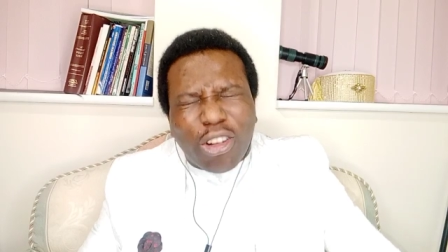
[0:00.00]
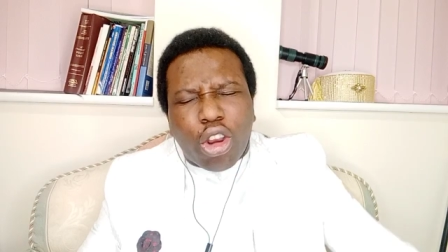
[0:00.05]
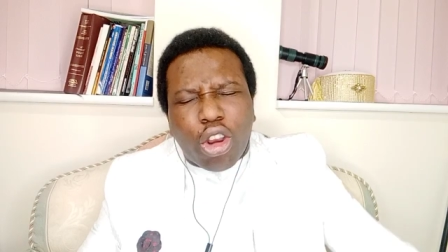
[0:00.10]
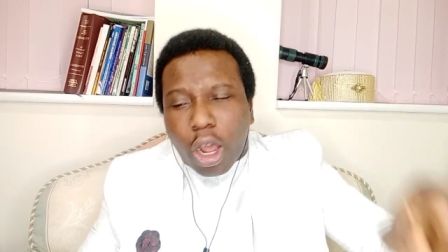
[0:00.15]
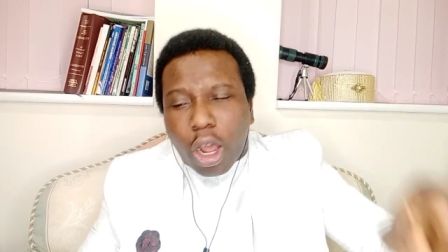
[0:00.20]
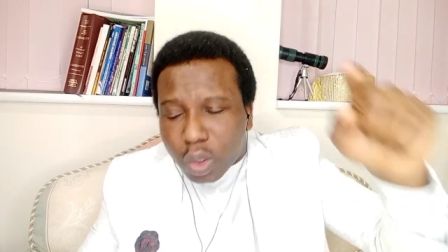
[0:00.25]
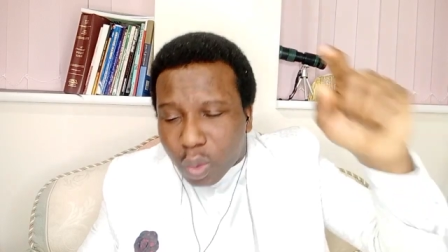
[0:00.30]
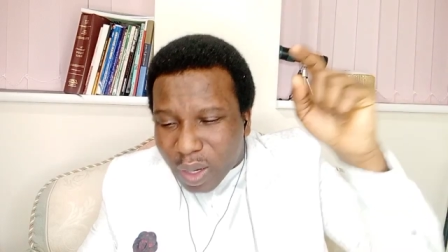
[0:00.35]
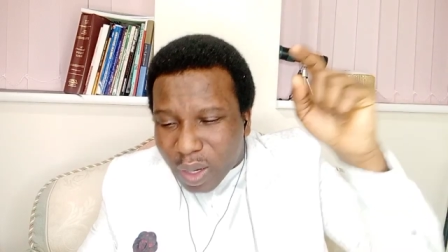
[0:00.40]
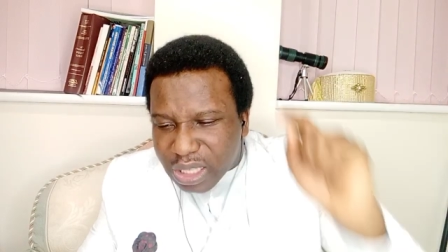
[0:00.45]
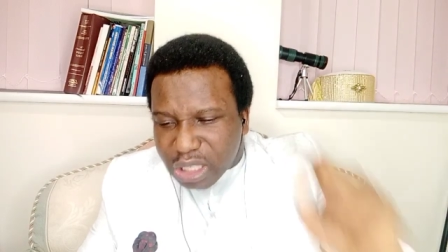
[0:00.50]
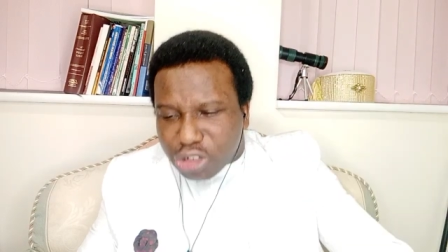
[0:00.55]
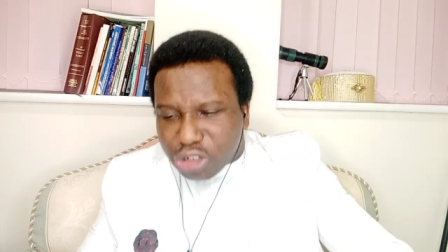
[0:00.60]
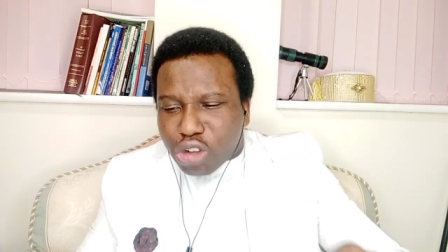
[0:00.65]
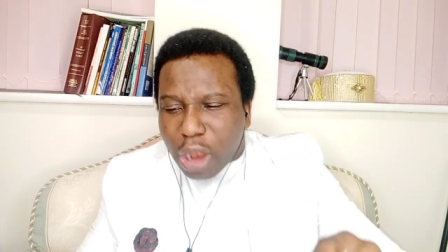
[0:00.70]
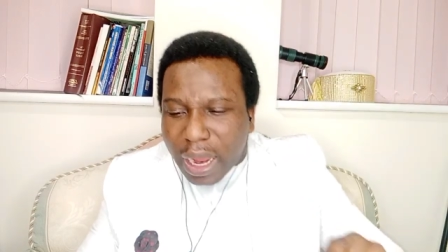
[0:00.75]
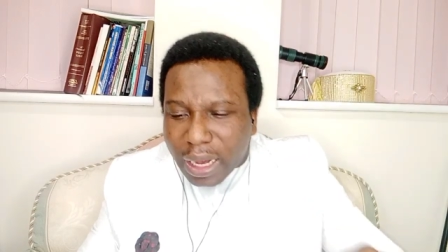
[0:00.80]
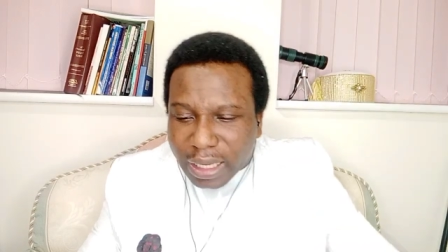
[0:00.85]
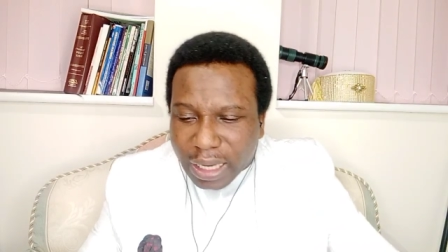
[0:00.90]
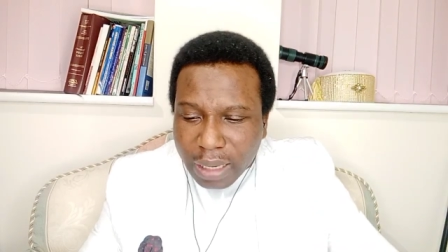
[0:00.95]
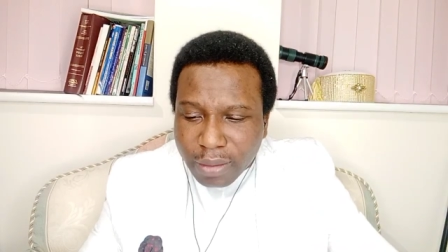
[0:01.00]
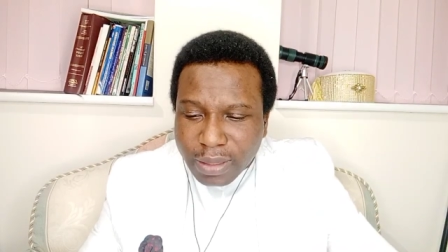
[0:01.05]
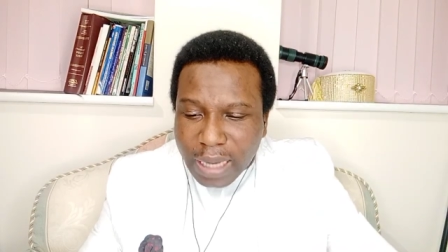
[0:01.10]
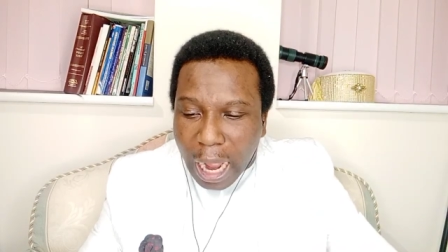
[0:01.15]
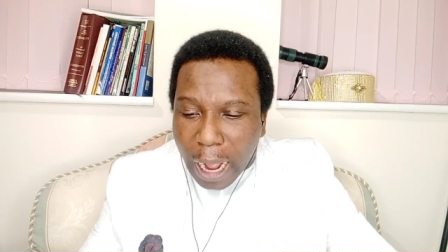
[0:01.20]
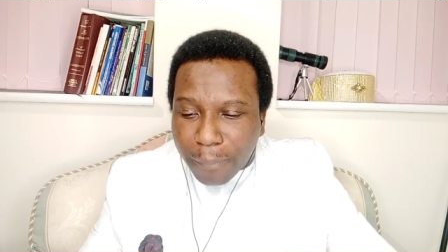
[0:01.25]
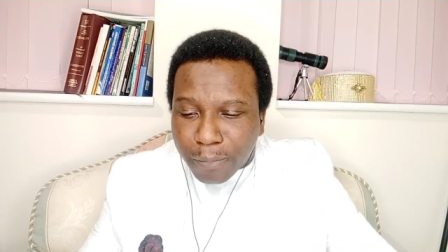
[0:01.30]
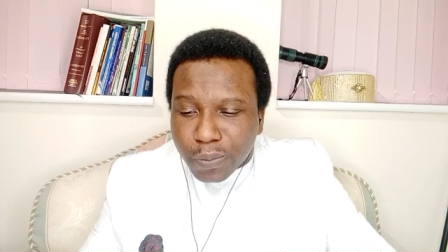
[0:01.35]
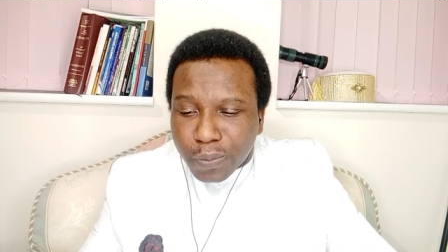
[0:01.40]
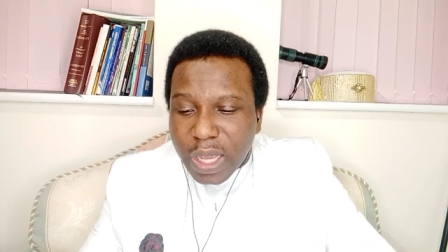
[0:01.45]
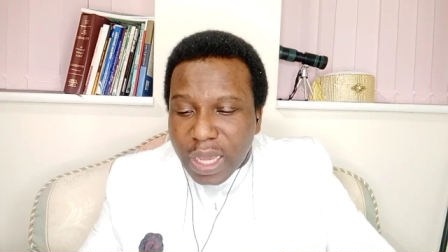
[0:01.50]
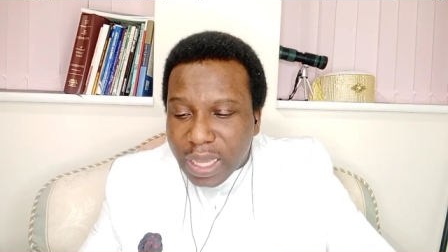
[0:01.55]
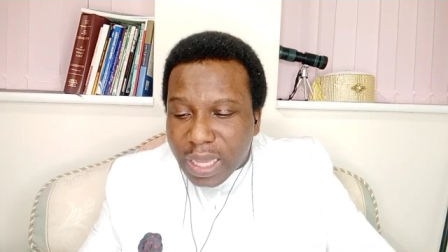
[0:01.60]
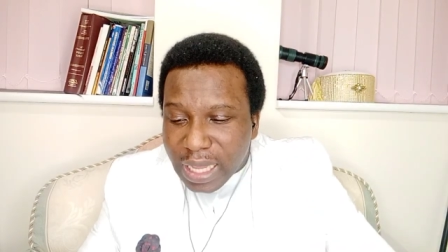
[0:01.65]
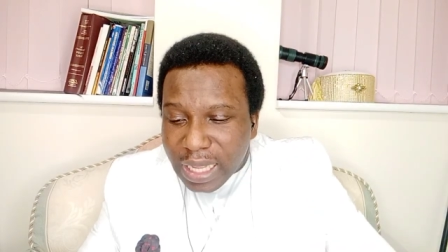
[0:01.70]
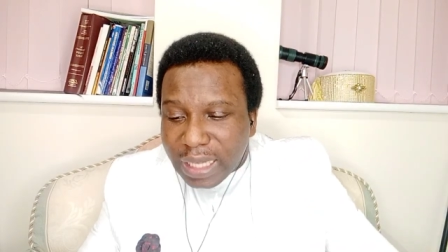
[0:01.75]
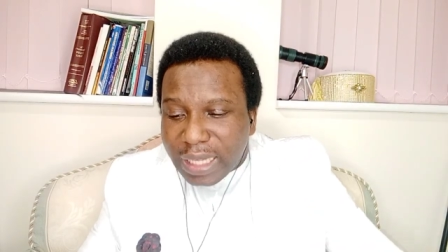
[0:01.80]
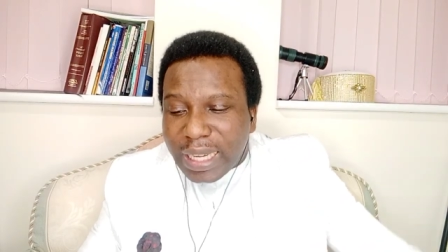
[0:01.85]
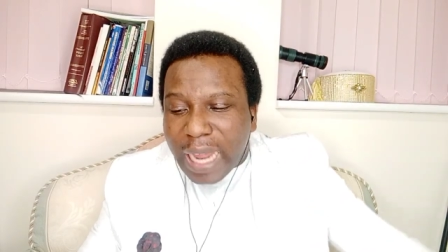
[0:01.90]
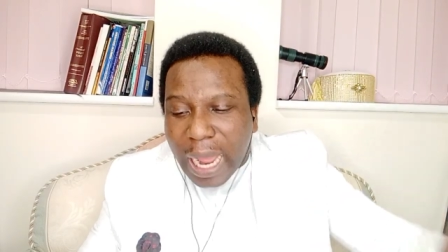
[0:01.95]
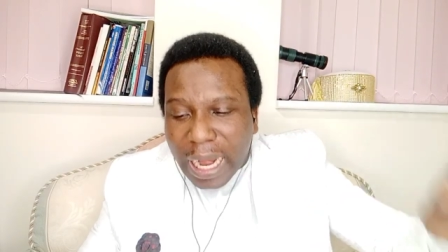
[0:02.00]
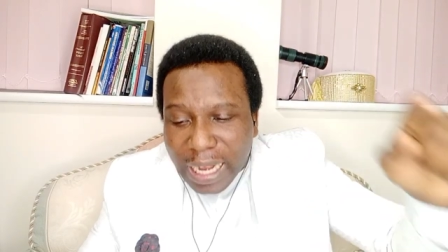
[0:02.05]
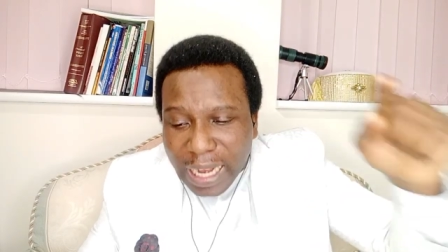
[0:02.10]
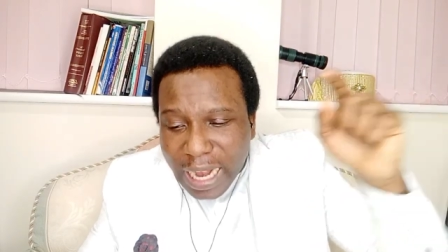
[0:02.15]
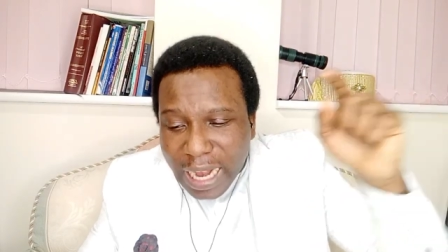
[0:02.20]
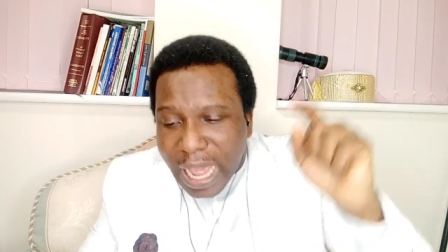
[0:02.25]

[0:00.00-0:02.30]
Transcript: Lord will strike them down. In the name